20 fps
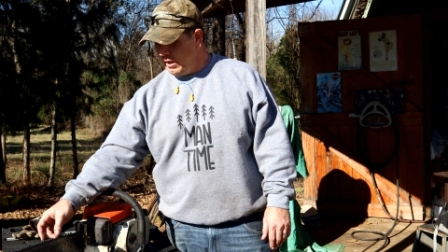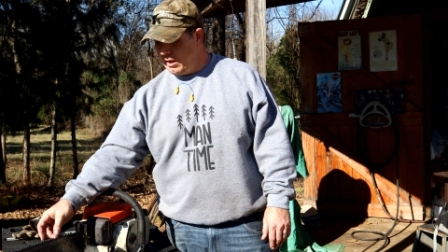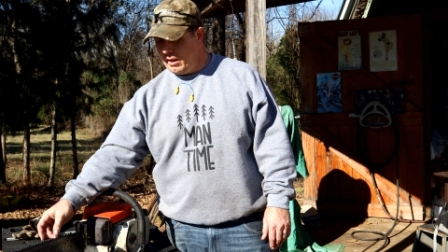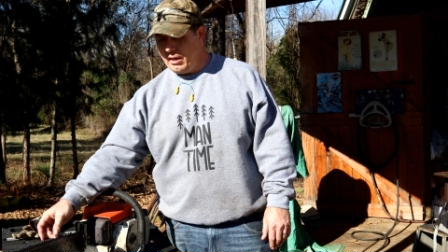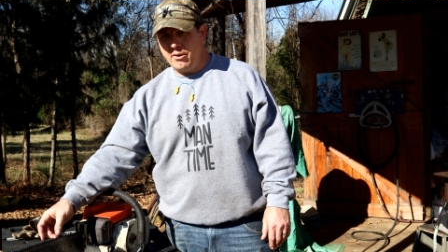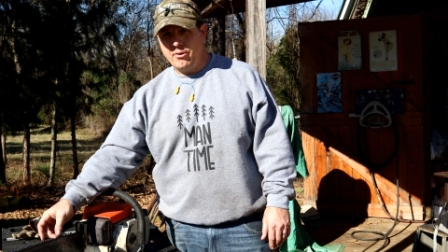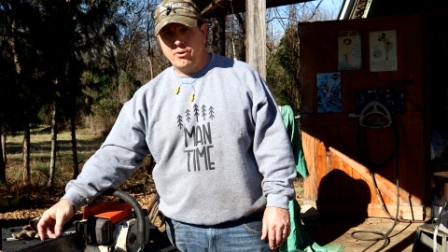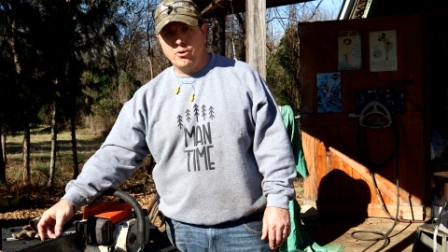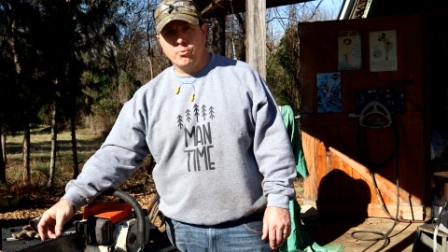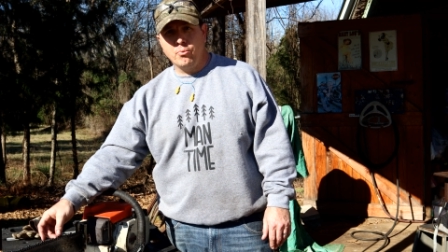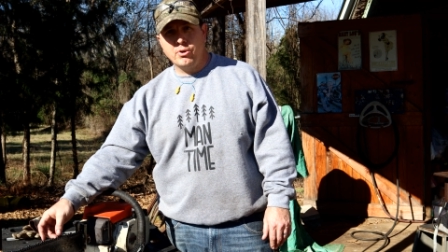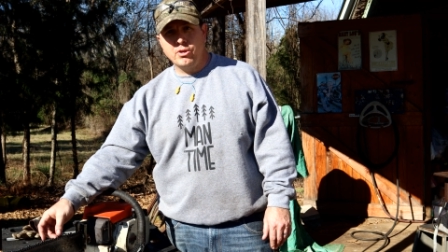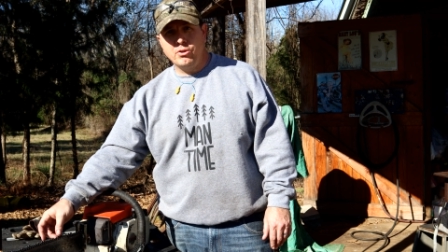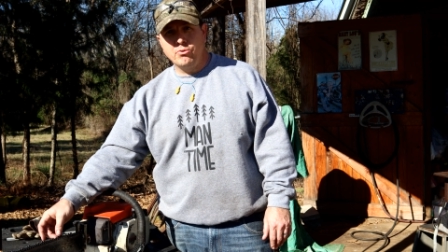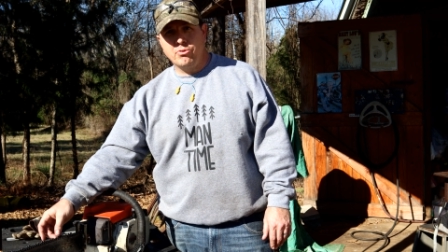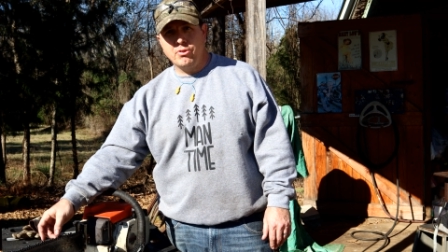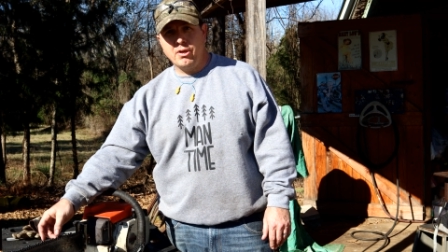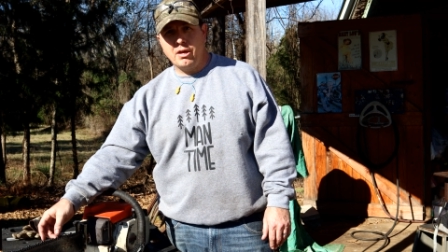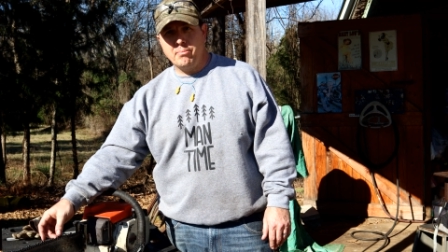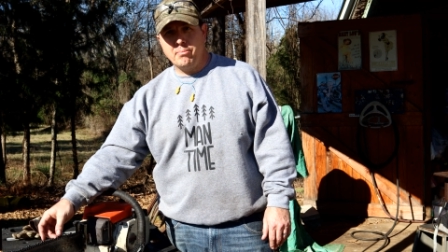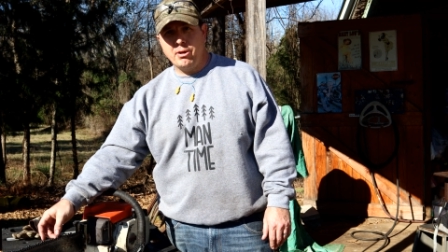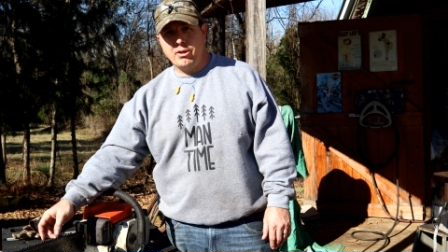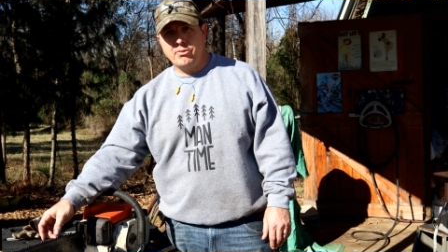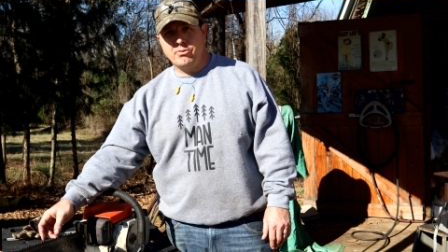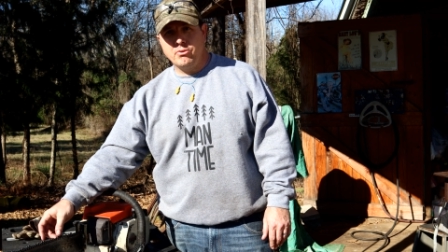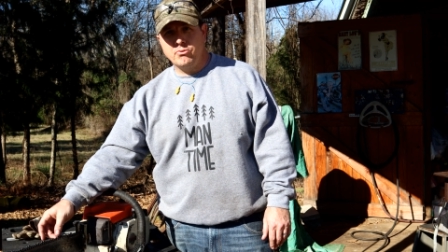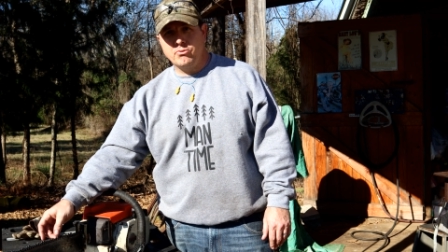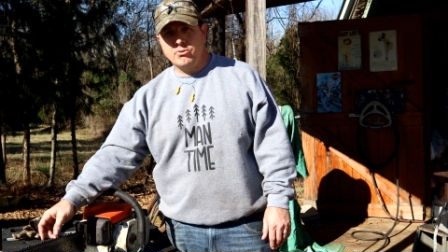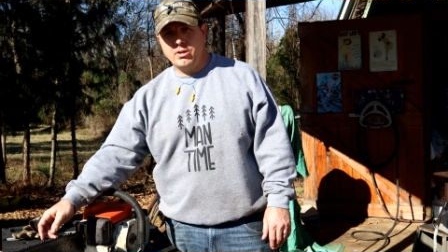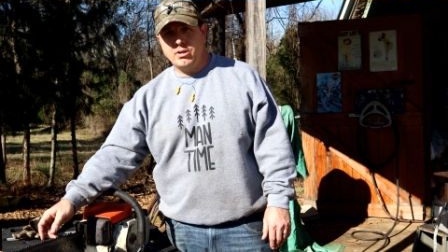I don't know what you thought
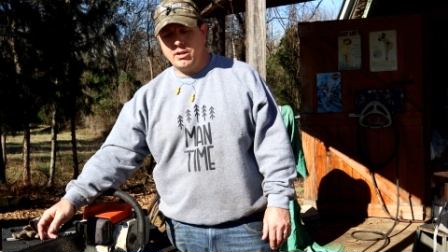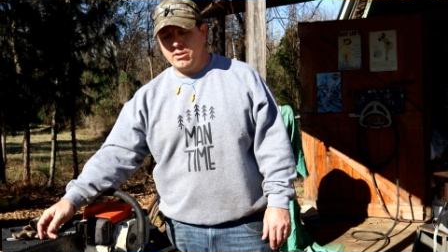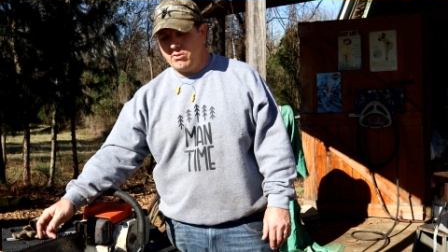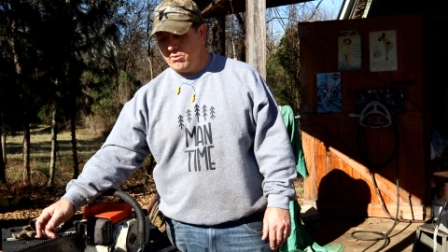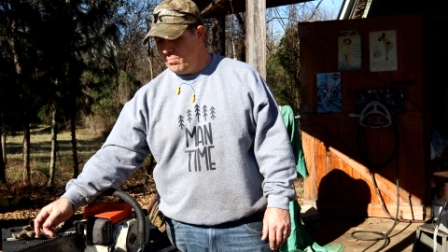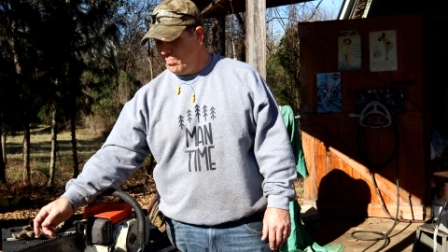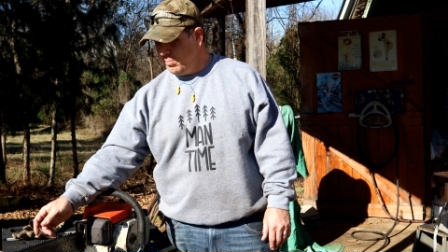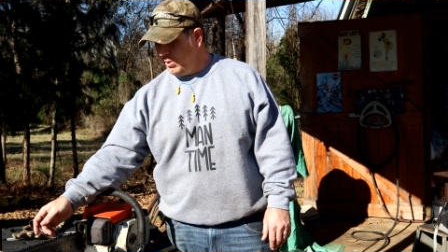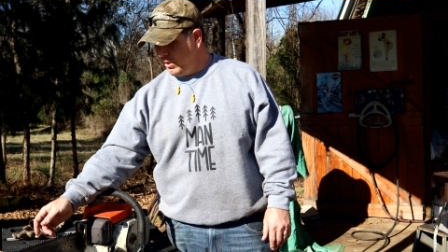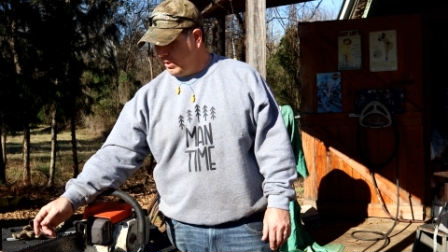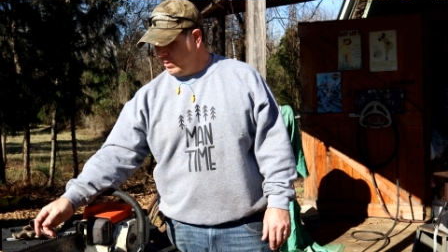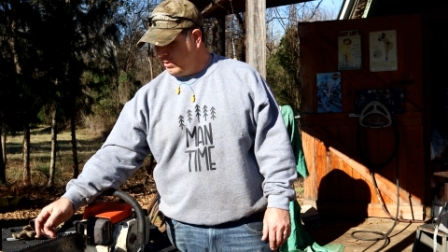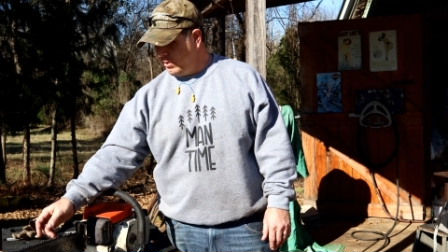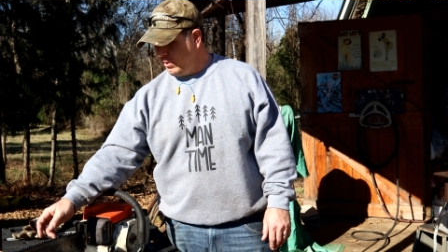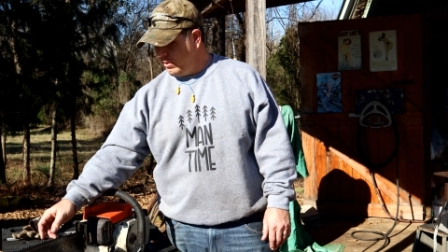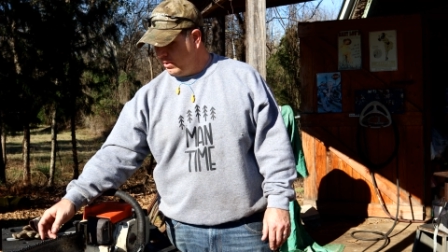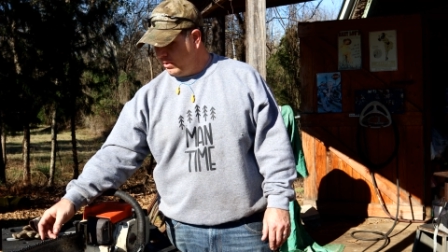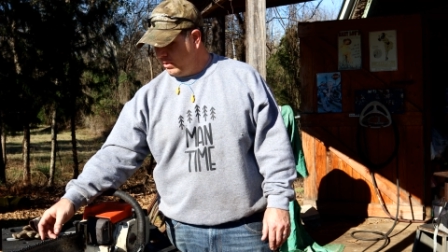about those cuts, but